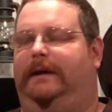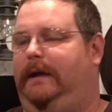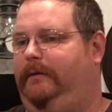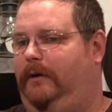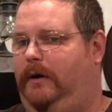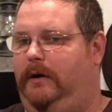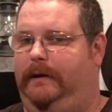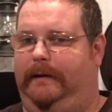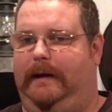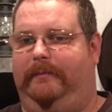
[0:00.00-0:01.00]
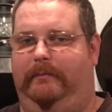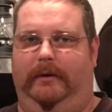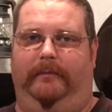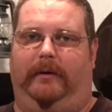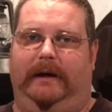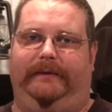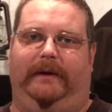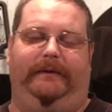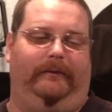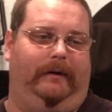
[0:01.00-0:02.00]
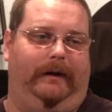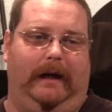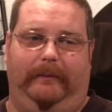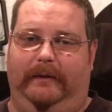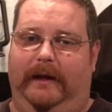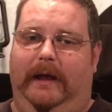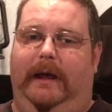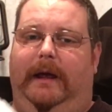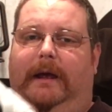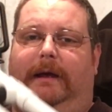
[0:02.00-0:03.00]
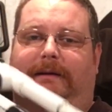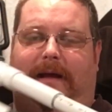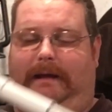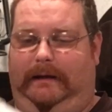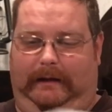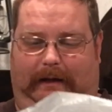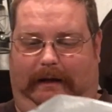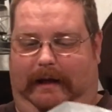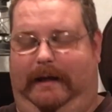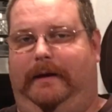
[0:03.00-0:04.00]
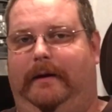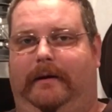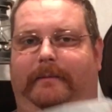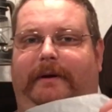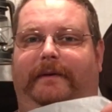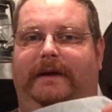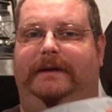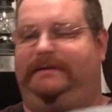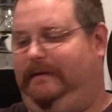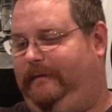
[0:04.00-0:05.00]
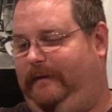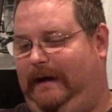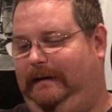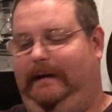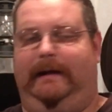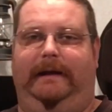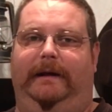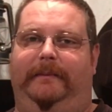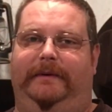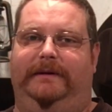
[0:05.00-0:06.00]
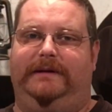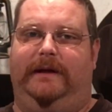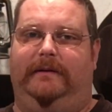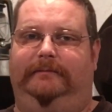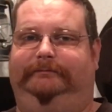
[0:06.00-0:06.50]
a long, in-depth build process and whatnot, but taking a year to build this and finally getting it up on the channel,